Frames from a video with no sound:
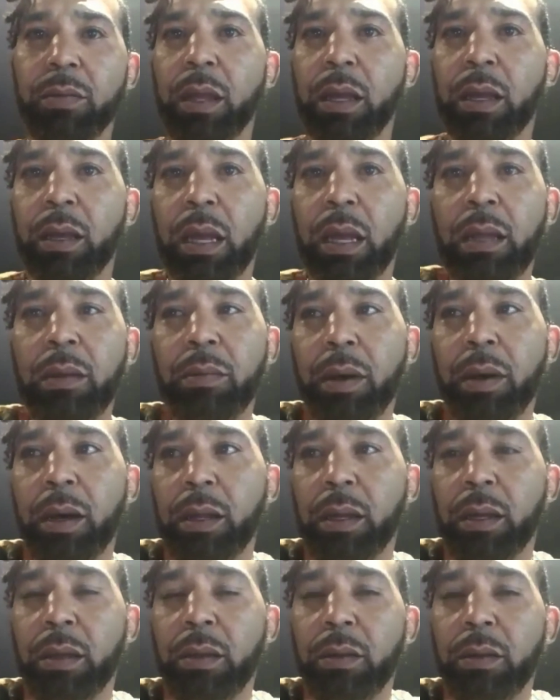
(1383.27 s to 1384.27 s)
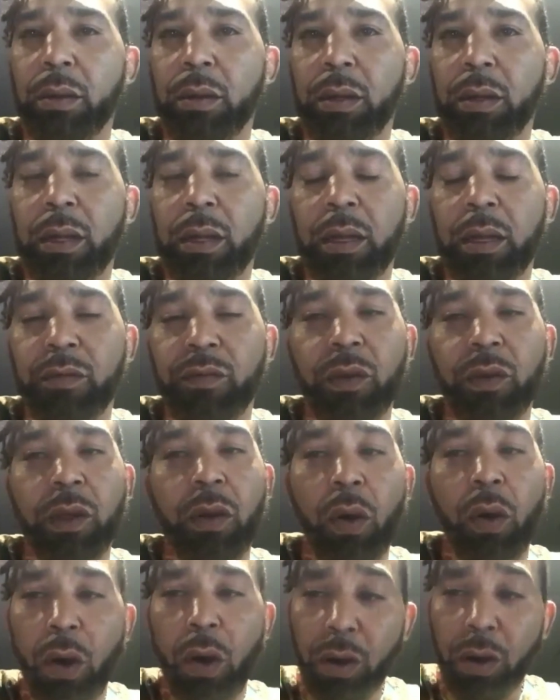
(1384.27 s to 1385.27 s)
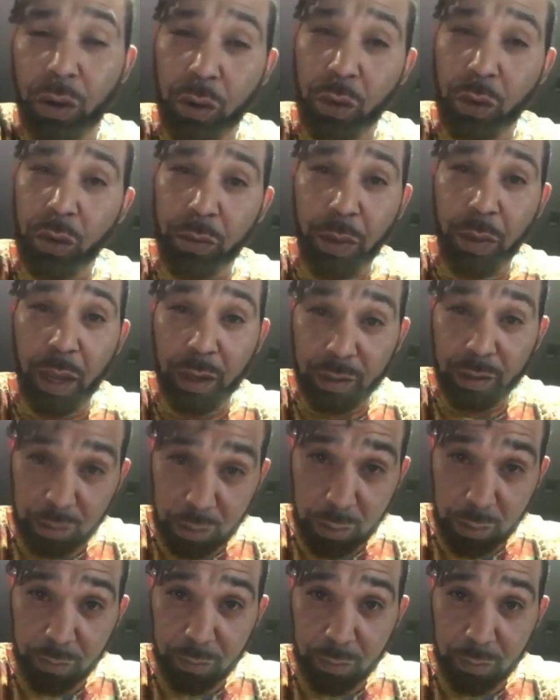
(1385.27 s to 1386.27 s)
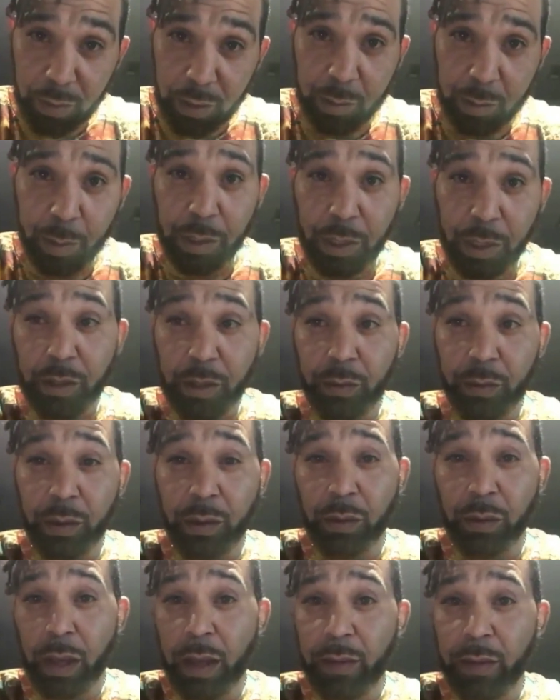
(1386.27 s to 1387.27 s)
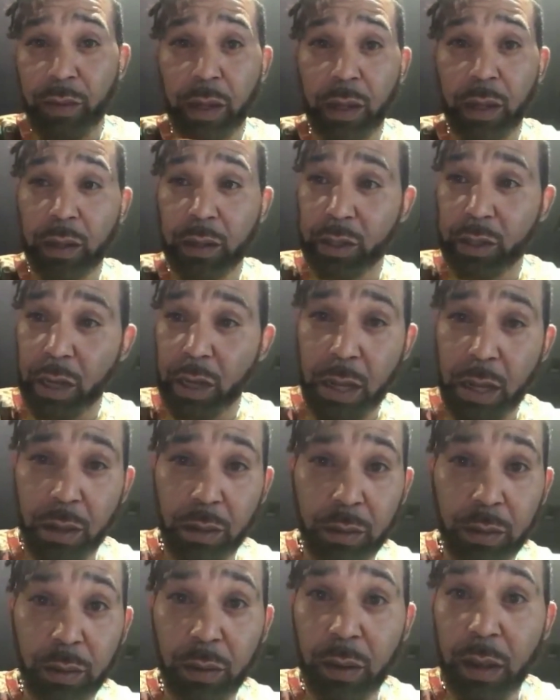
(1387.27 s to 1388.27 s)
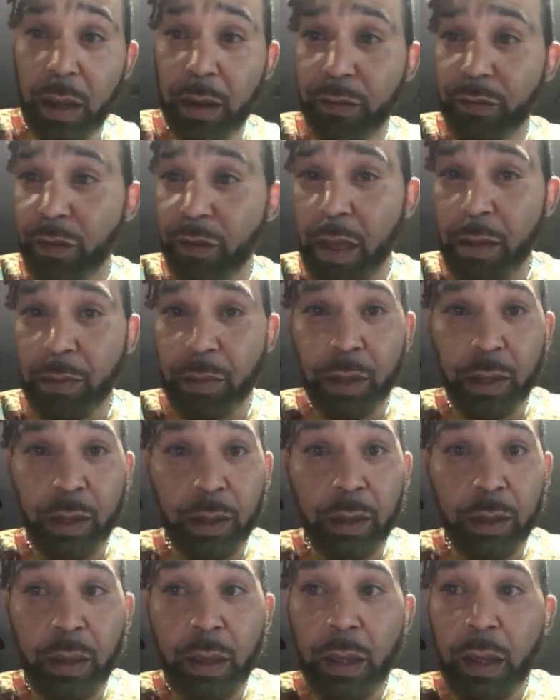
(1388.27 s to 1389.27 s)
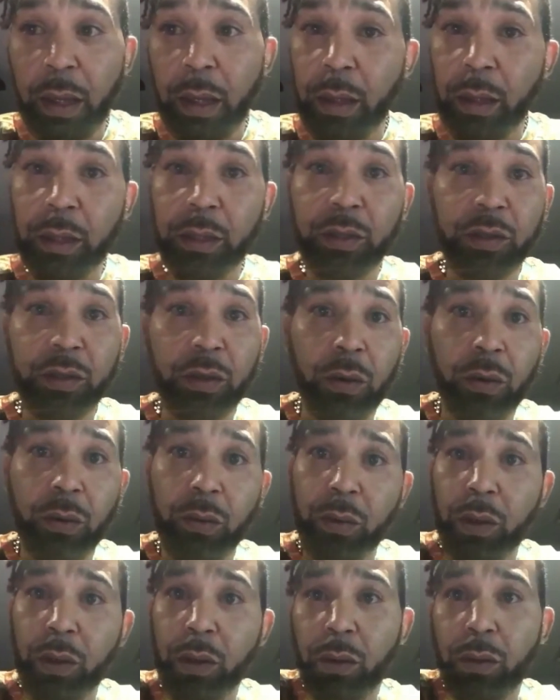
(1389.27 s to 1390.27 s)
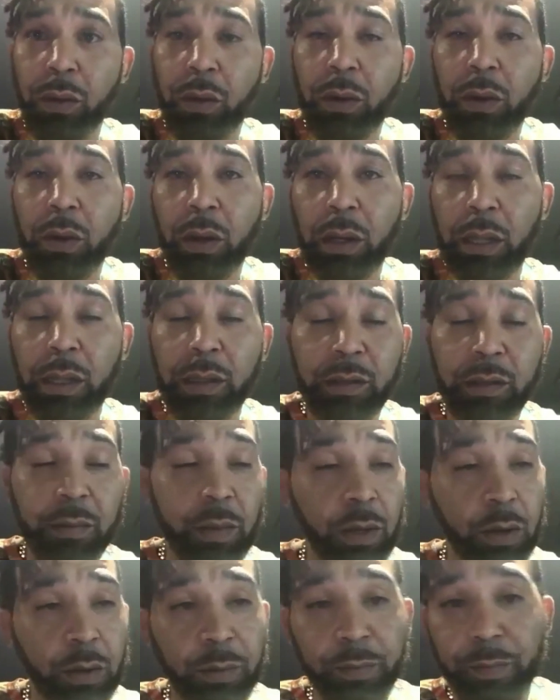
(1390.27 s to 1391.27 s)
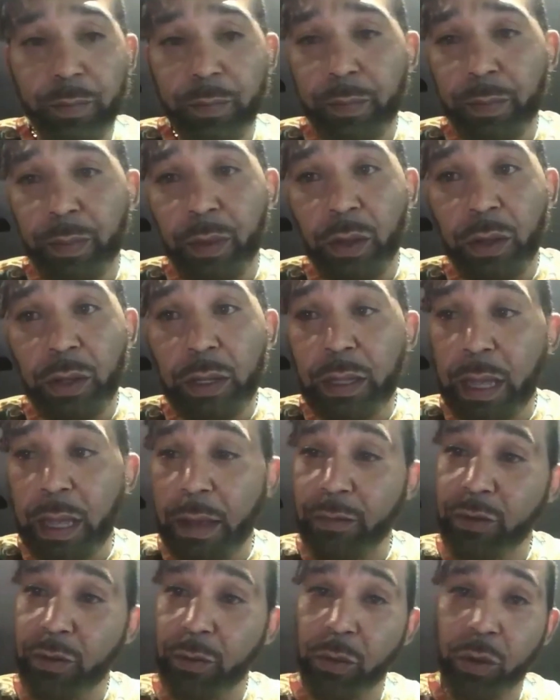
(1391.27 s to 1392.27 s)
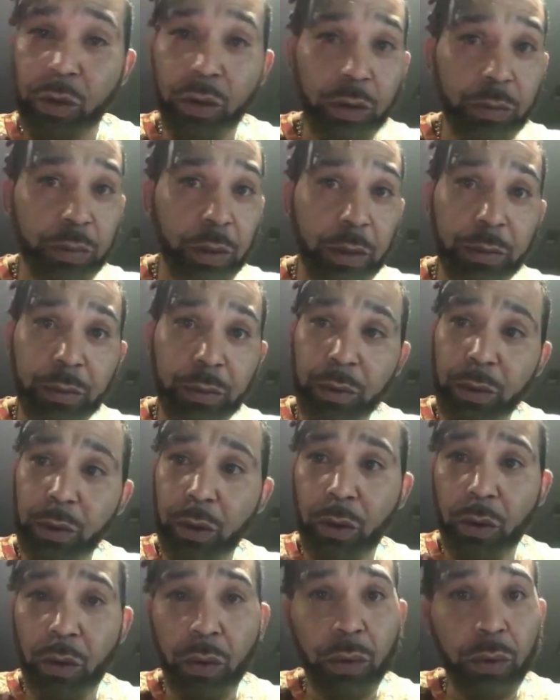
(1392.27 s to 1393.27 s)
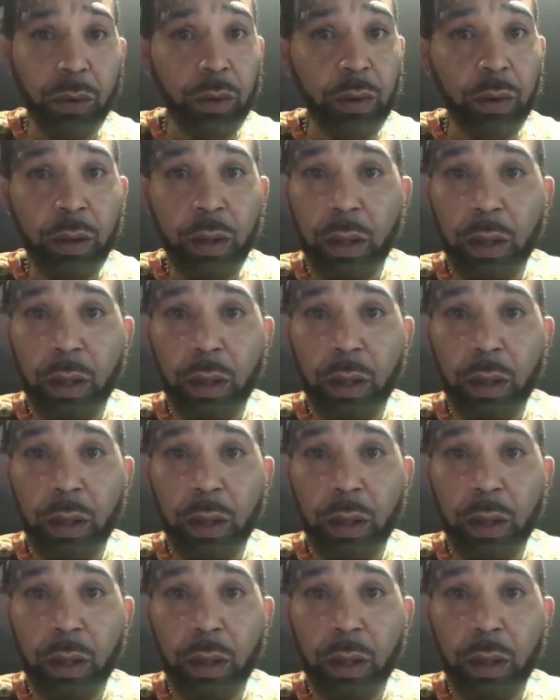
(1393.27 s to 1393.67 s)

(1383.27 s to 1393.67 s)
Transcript: Like, anybody, it's really hard to do it by yourself, especially when you have like a child, you got a family. So, you're going to need some help. You need to have some good people in your corner.